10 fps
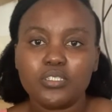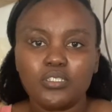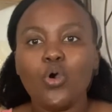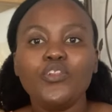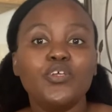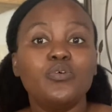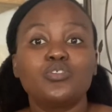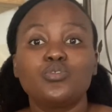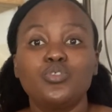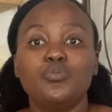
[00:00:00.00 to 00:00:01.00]
The whole thing
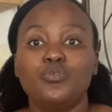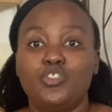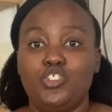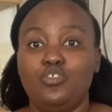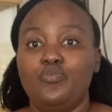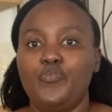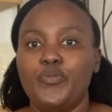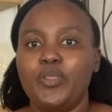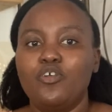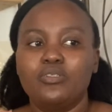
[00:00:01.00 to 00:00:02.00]
was too emotional for
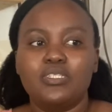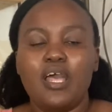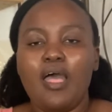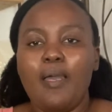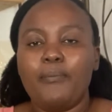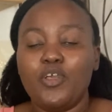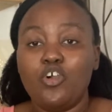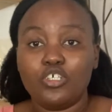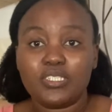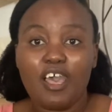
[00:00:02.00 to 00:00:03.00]
me
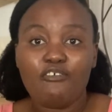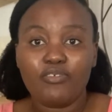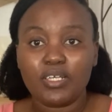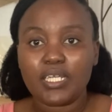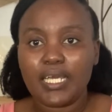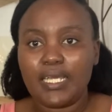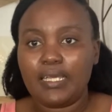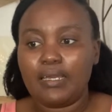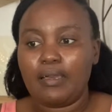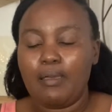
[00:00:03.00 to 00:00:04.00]
because I felt
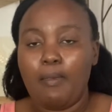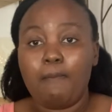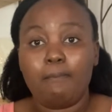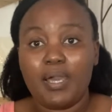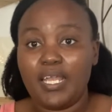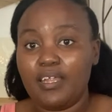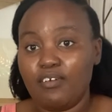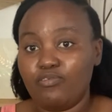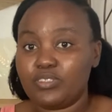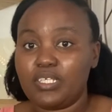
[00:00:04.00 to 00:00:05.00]
like my
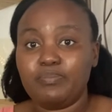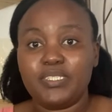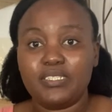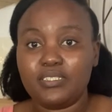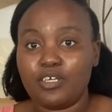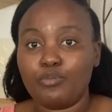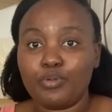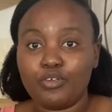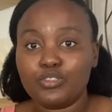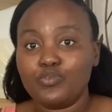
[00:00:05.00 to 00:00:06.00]
life was upside down
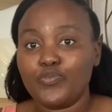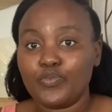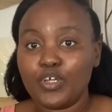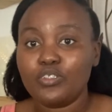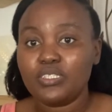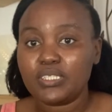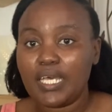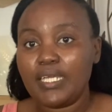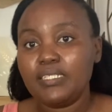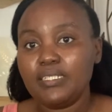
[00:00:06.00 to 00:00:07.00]
because of now this
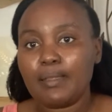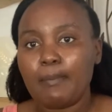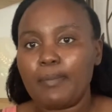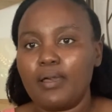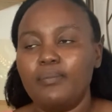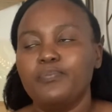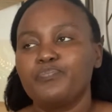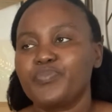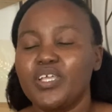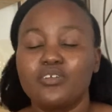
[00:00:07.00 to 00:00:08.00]
ID number.
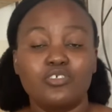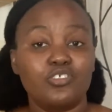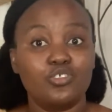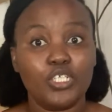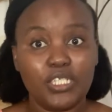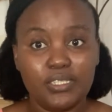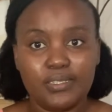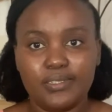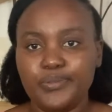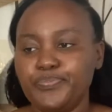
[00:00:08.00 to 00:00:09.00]
It was not
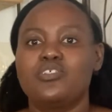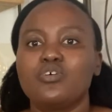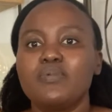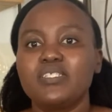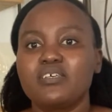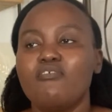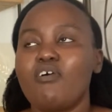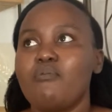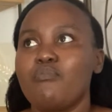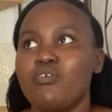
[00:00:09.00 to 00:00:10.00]
easy. And I told myself,
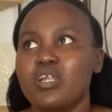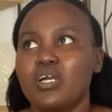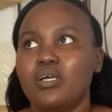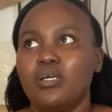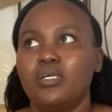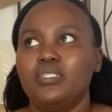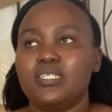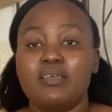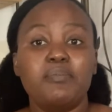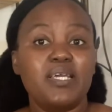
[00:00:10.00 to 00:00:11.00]
I'm gonna
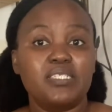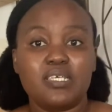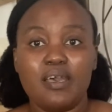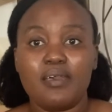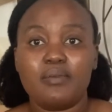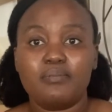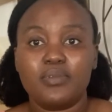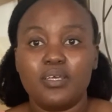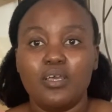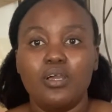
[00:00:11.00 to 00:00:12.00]
take my
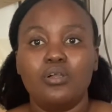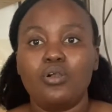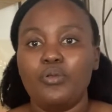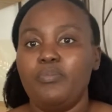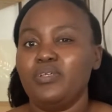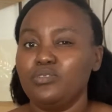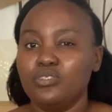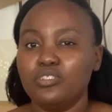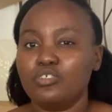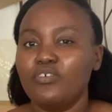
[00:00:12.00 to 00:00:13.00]
time going back to
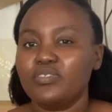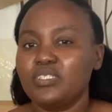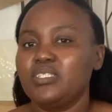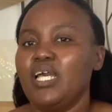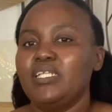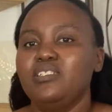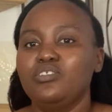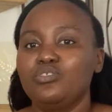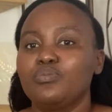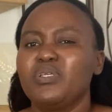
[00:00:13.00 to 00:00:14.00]
these offices. I
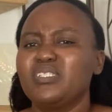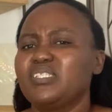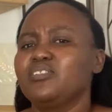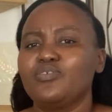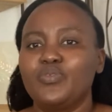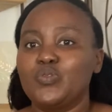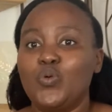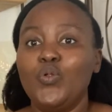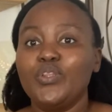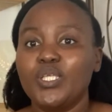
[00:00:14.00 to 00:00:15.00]
needed to make sense of this
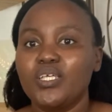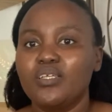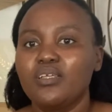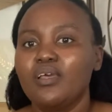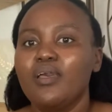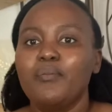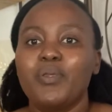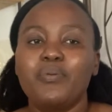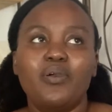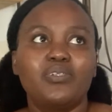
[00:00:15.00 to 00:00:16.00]
whole thing.
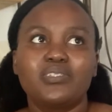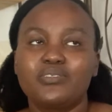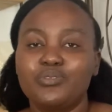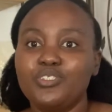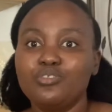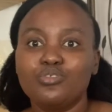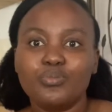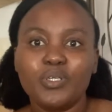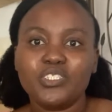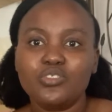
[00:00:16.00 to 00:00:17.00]
Maybe I was reading too
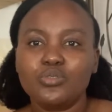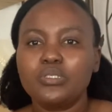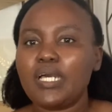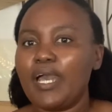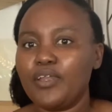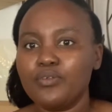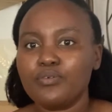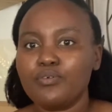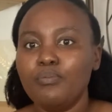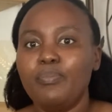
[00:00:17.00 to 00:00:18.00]
much into it, I don't
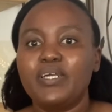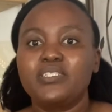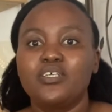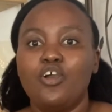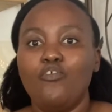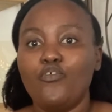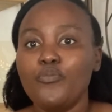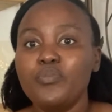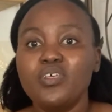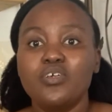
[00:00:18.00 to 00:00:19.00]
know, but for
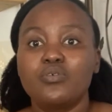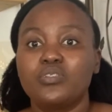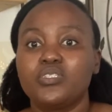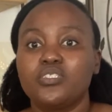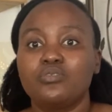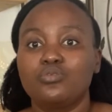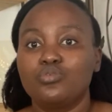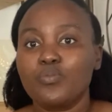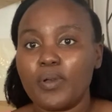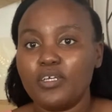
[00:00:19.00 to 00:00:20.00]
me it was just
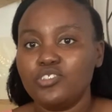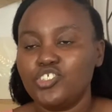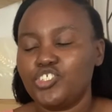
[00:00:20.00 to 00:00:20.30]
too much.